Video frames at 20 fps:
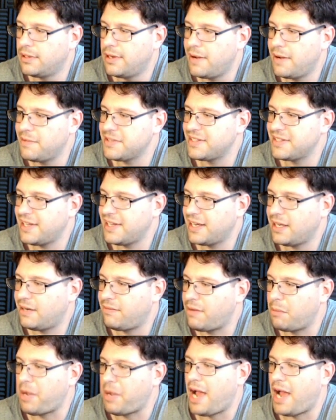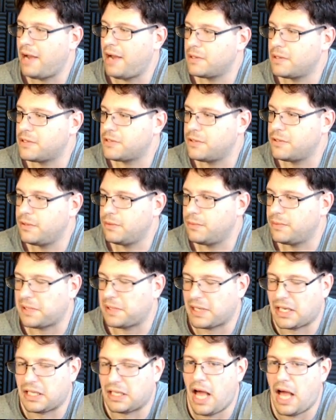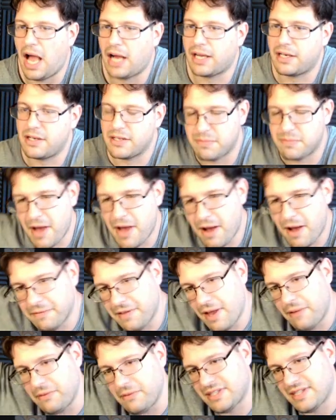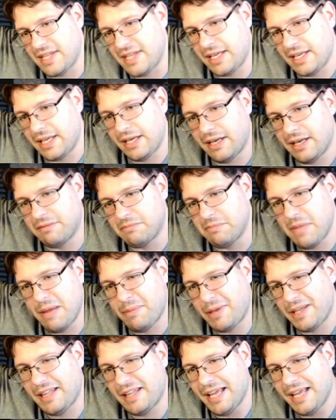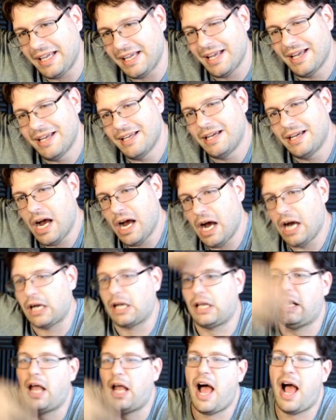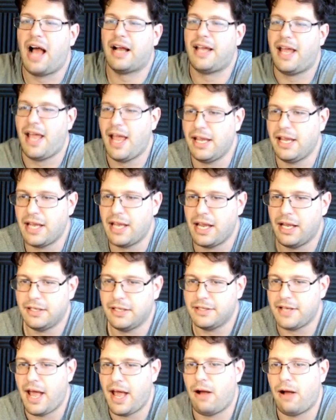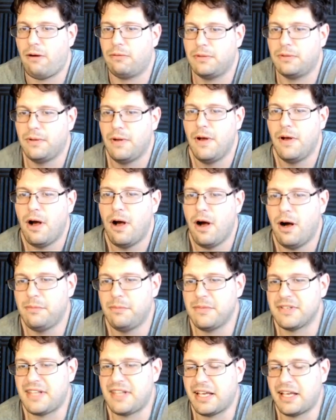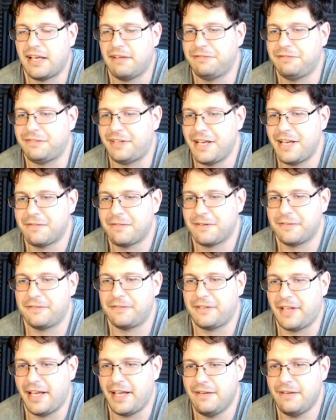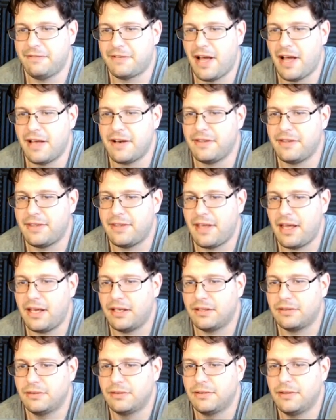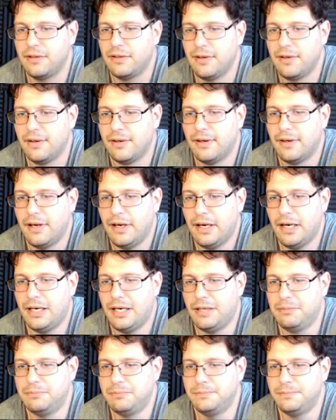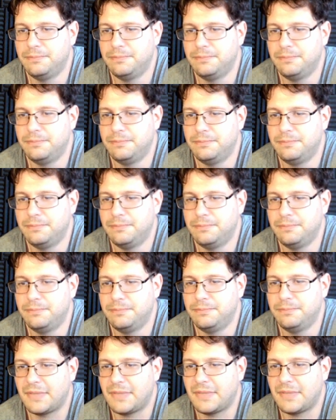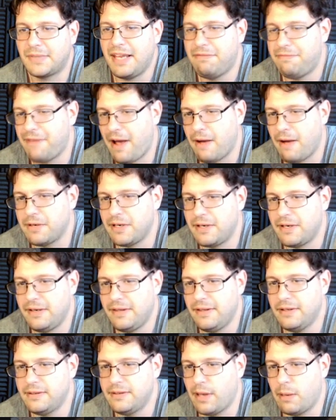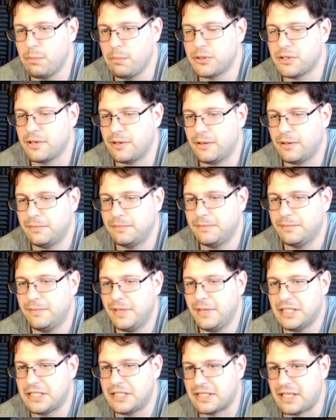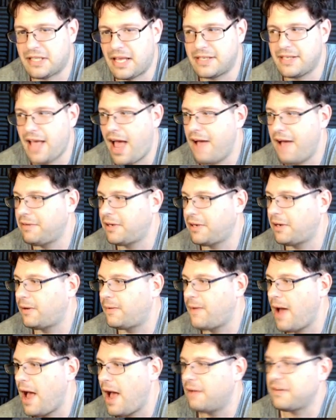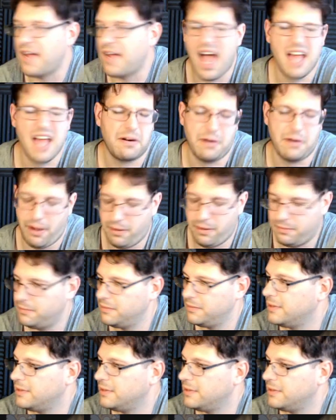I wasn't thinking of a pirate suit with a clock in his mouth. I was thinking of maybe like a clock hanging down, almost like a Flavor Flav kind of thing. Like he found it in the dumpster and just likes having it around. I don't know.